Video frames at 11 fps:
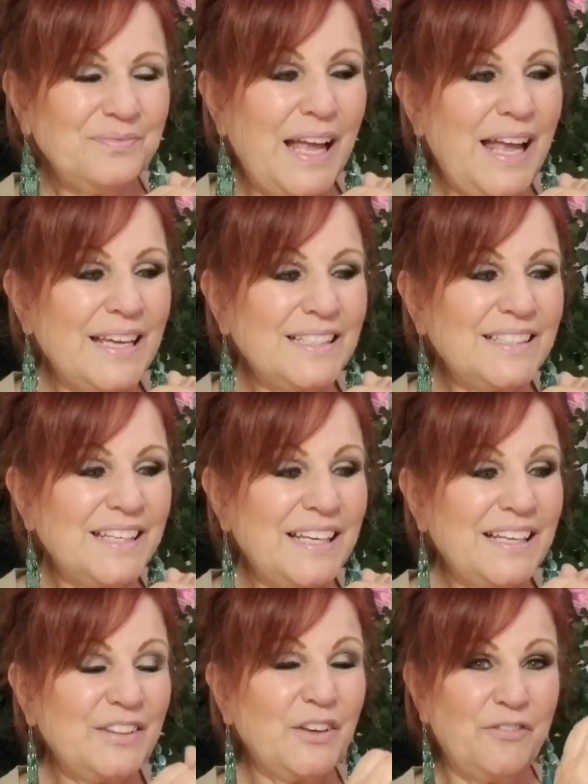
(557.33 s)
and
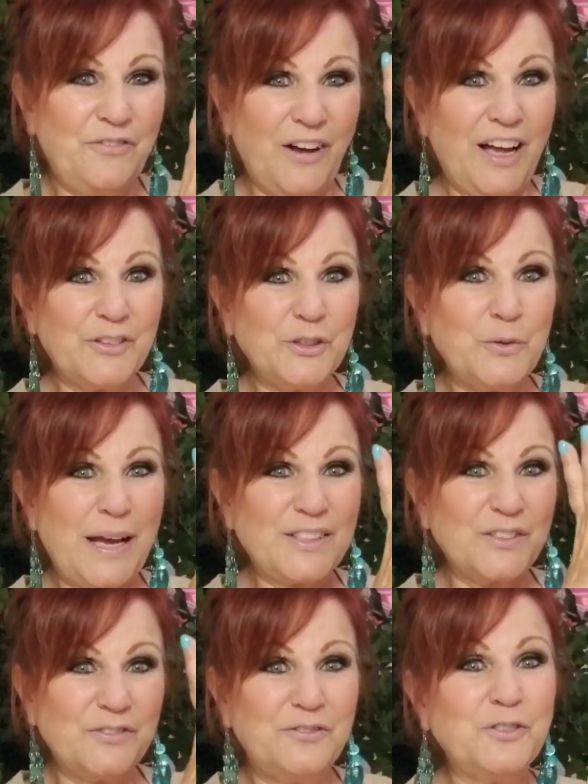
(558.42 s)
the Father who
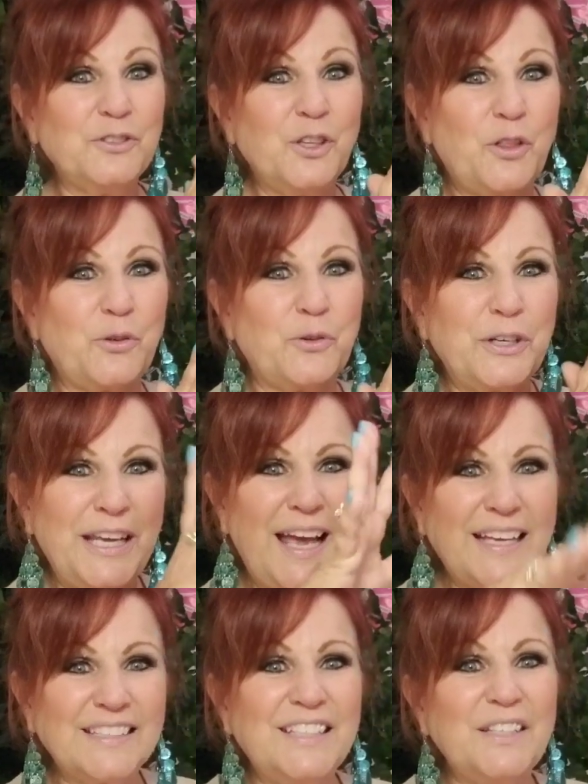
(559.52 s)
has full authority
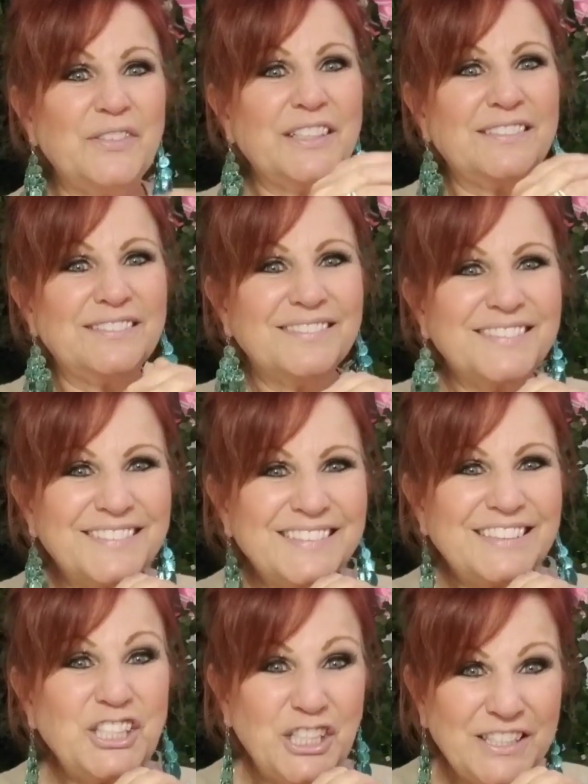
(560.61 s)
has given
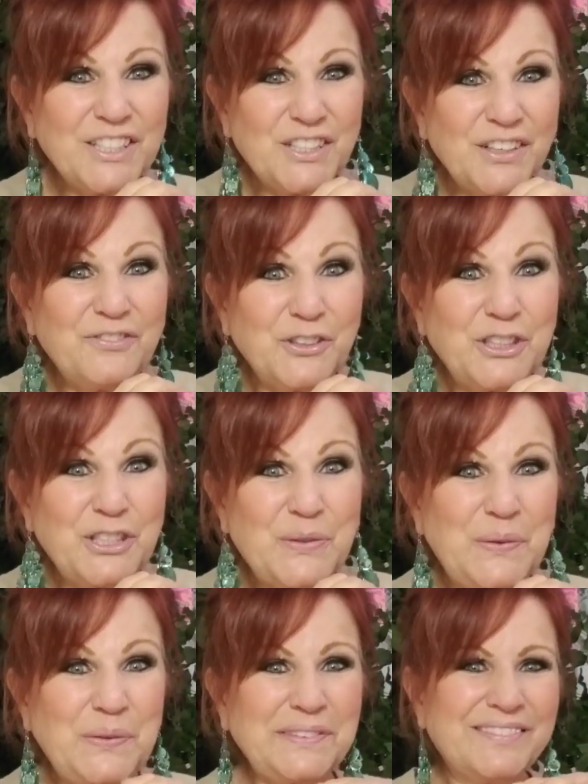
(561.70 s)
Jesus full
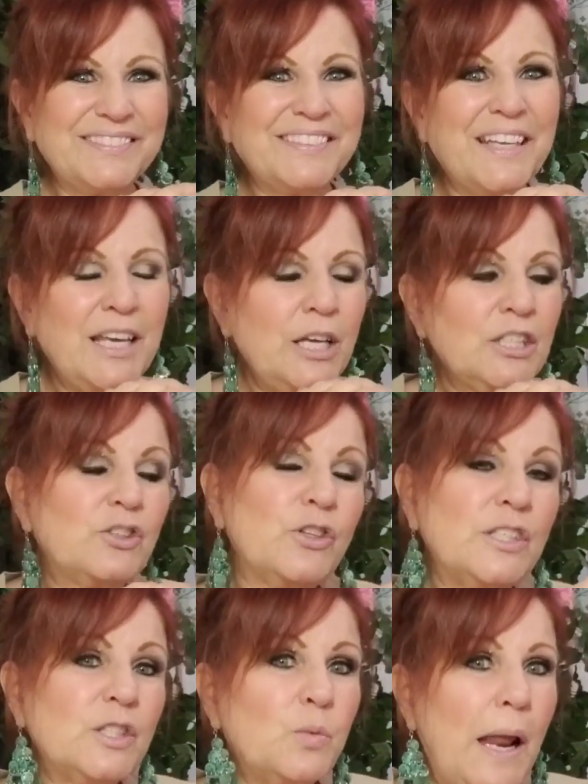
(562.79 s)
control. So
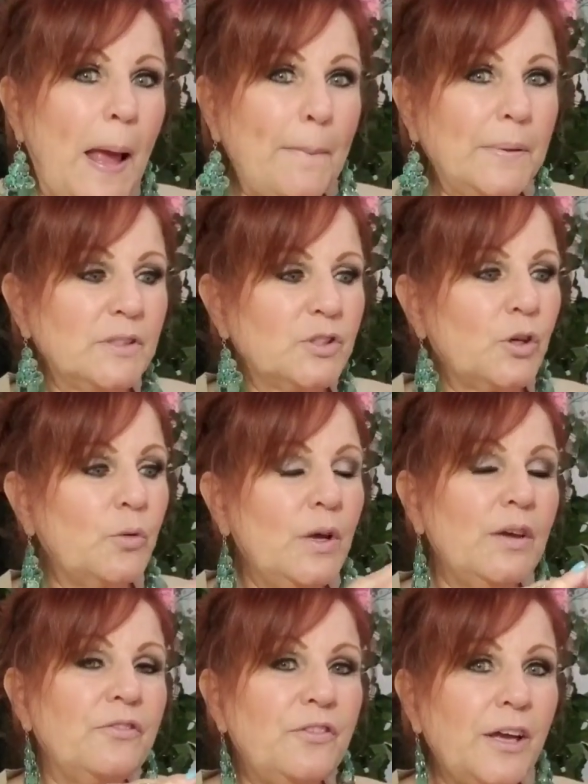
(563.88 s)
this is what happened. So
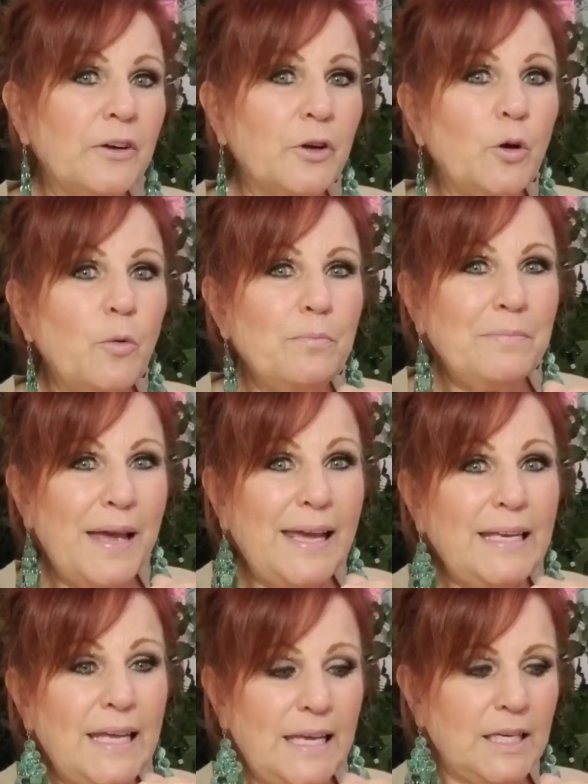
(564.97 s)
Pharaoh
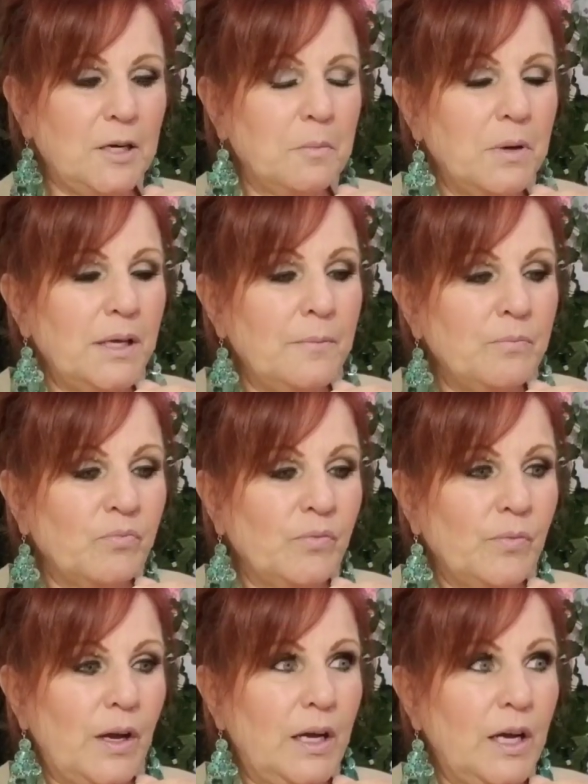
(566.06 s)
made him
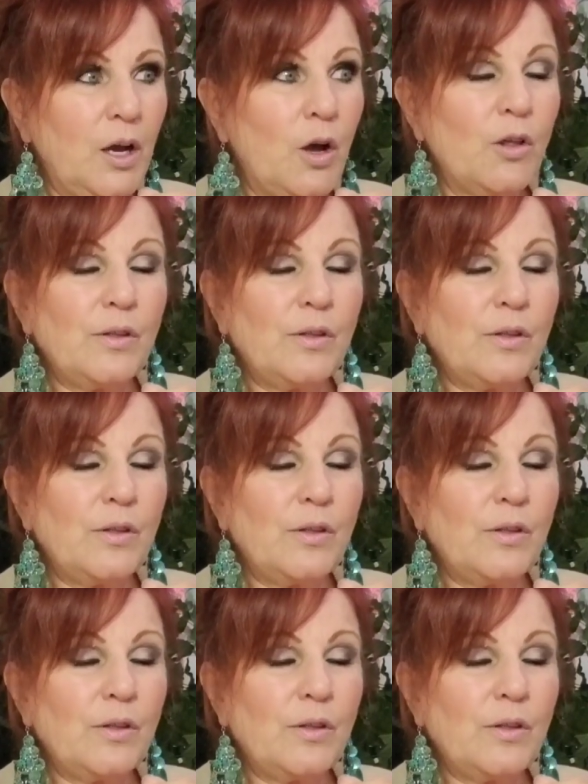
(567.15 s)
uh,